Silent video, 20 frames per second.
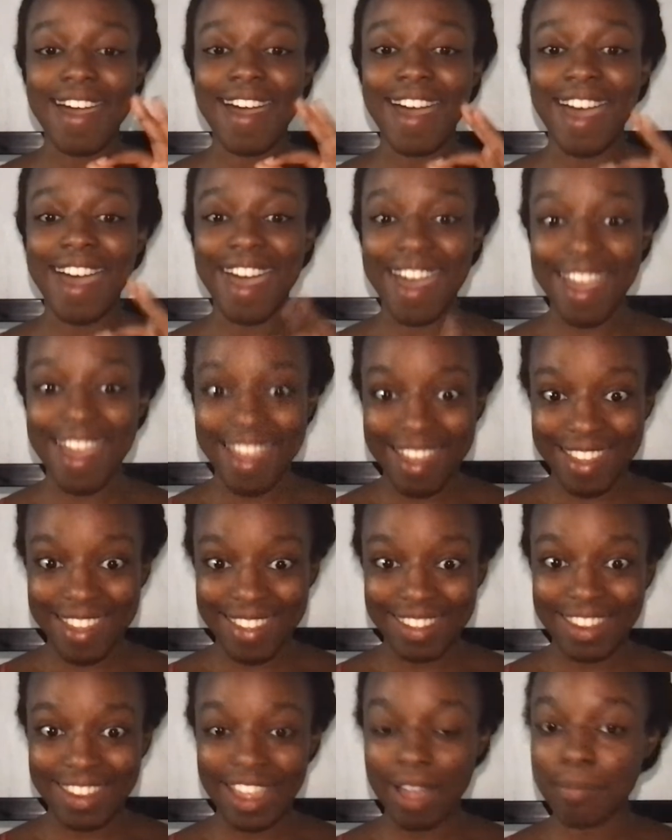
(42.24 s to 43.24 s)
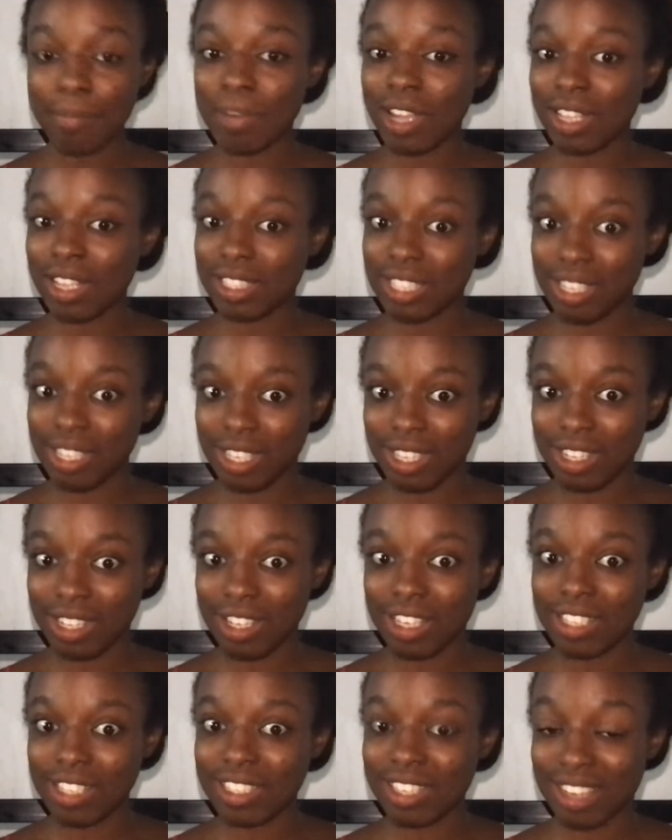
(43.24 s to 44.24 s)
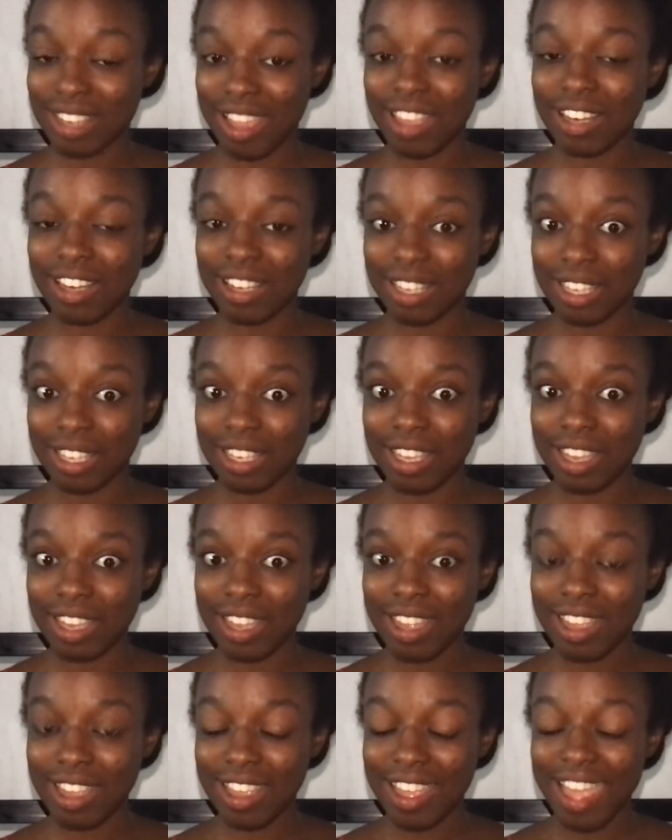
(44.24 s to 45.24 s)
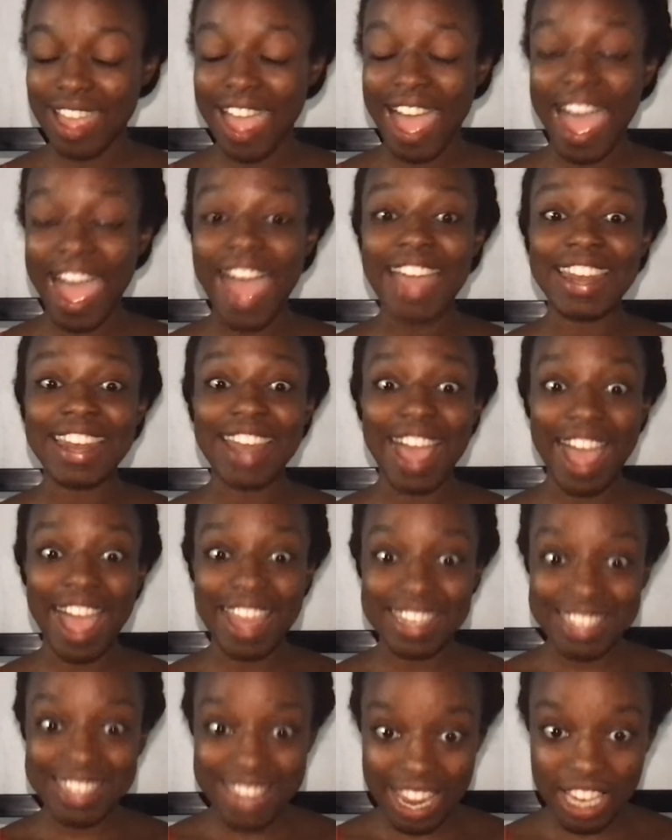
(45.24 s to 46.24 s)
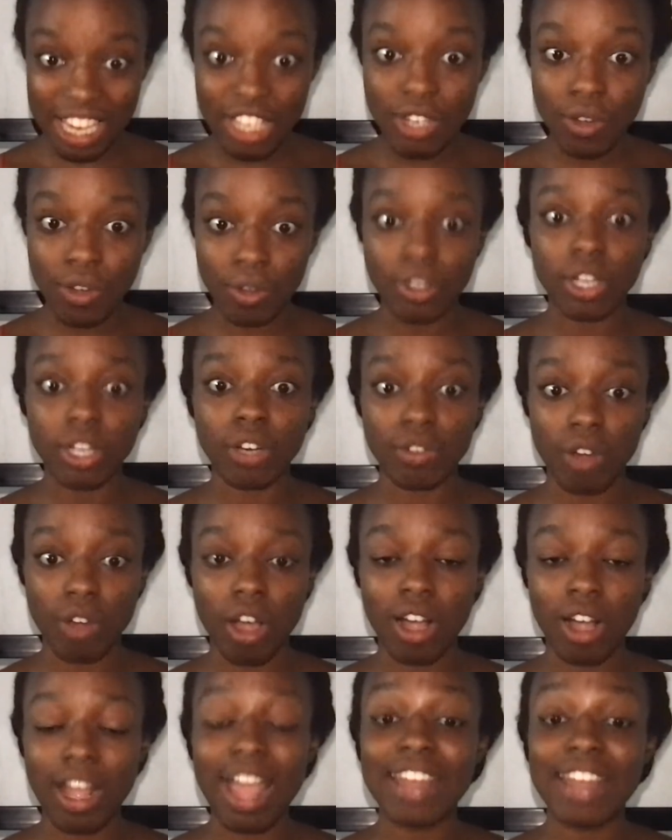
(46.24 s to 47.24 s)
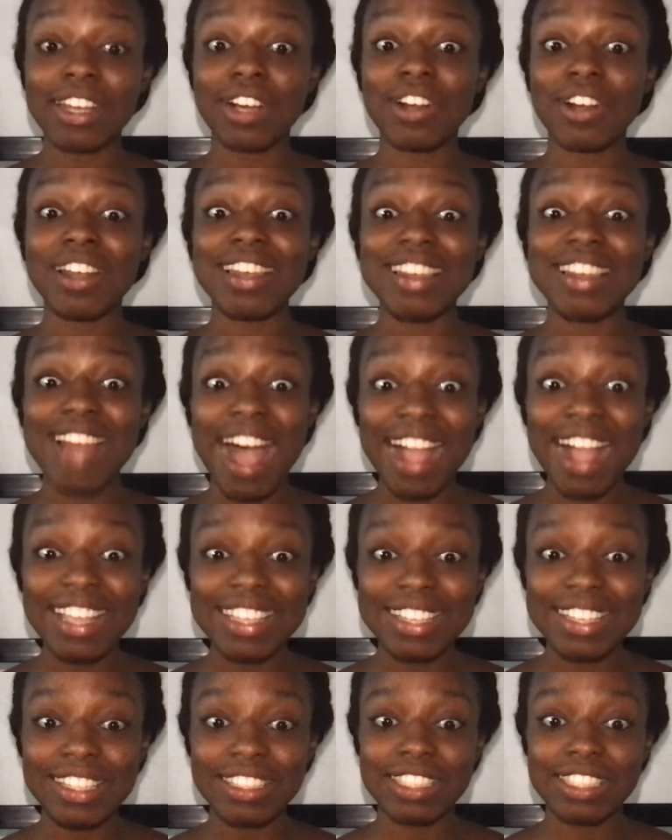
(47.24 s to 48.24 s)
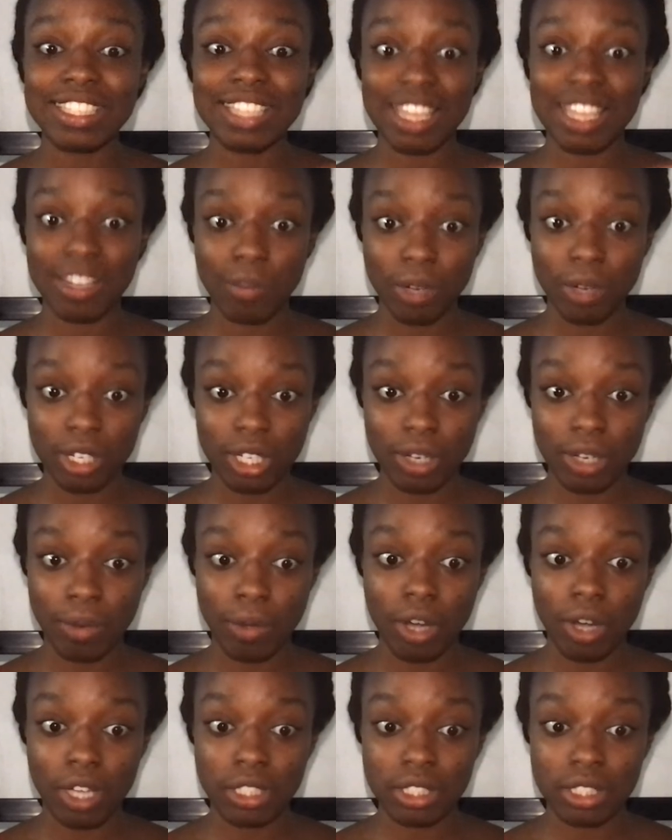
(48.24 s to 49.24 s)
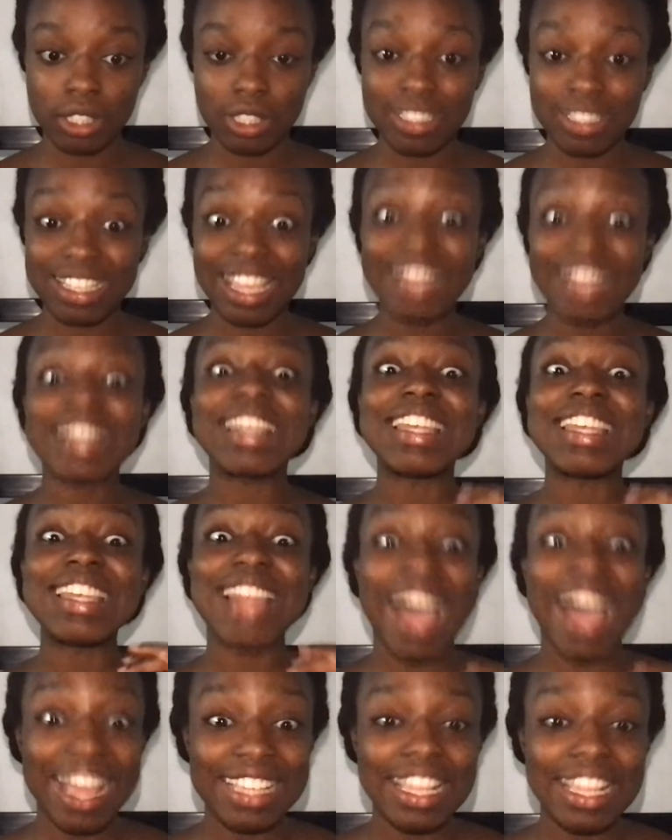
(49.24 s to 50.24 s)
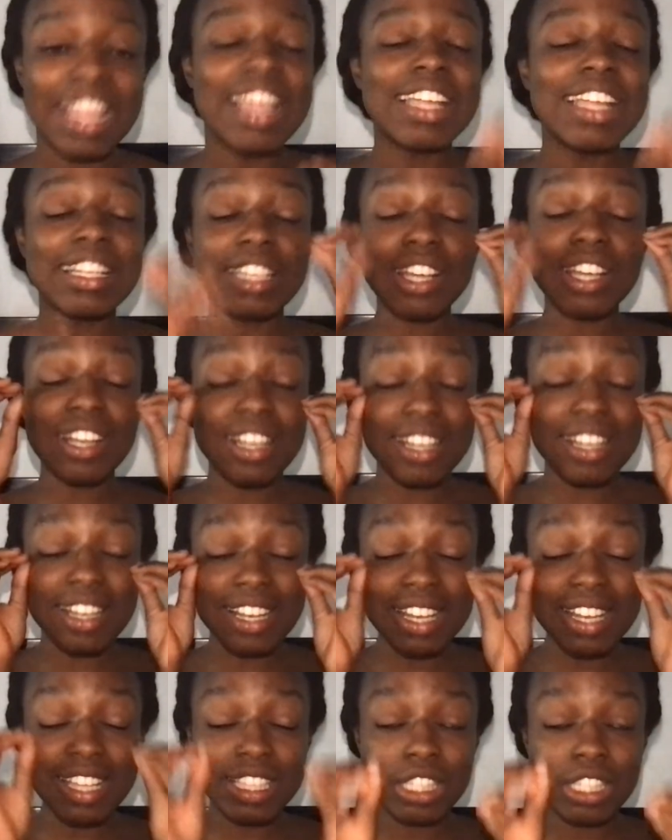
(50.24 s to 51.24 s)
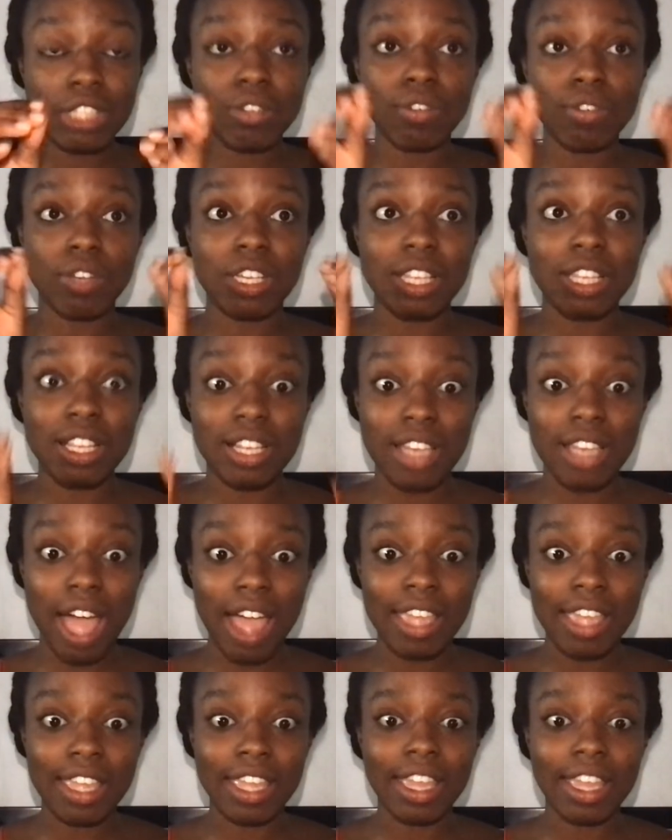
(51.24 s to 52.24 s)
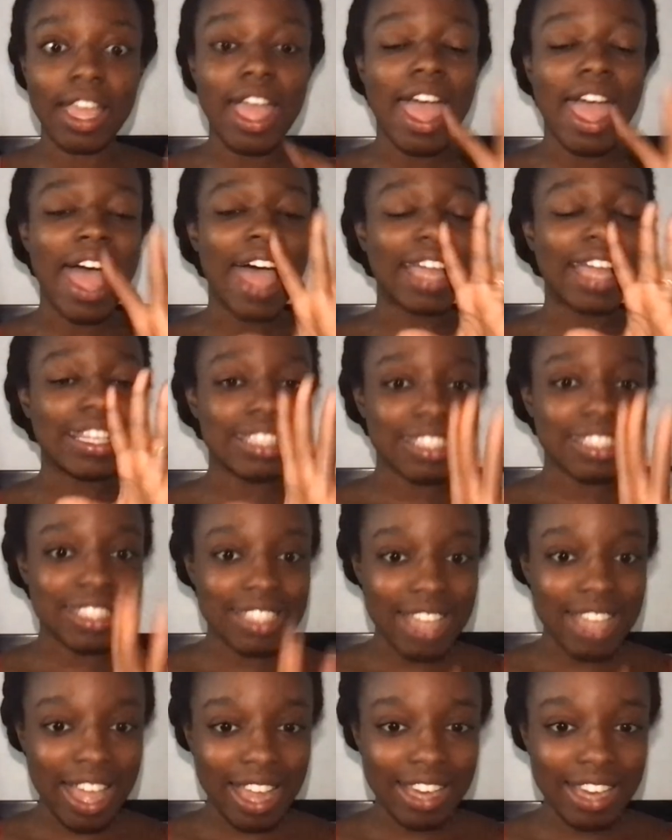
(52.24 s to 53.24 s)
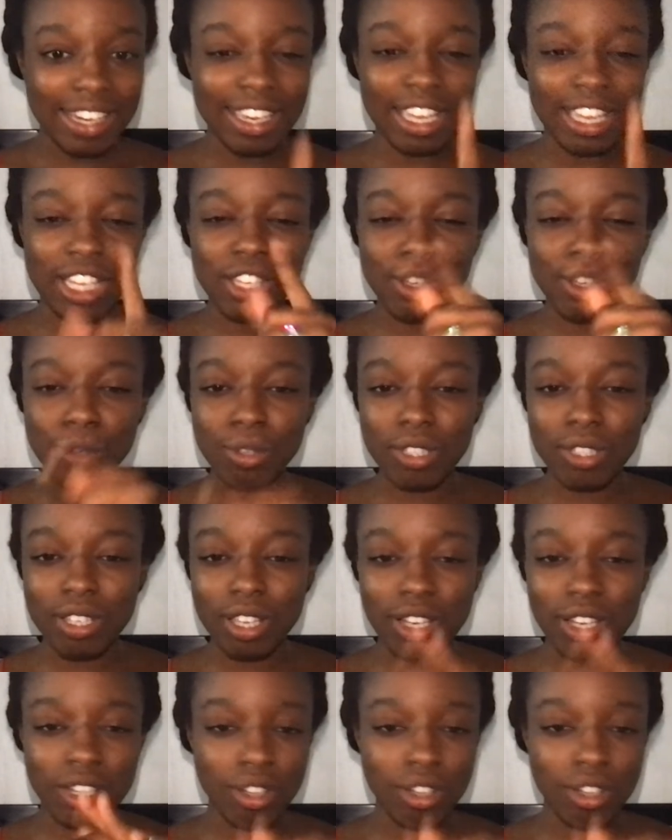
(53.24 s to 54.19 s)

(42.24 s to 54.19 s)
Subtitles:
I am not taking this lightly, and they know they're wrong and they're lying to get what they want. They're literally lying and sniding and using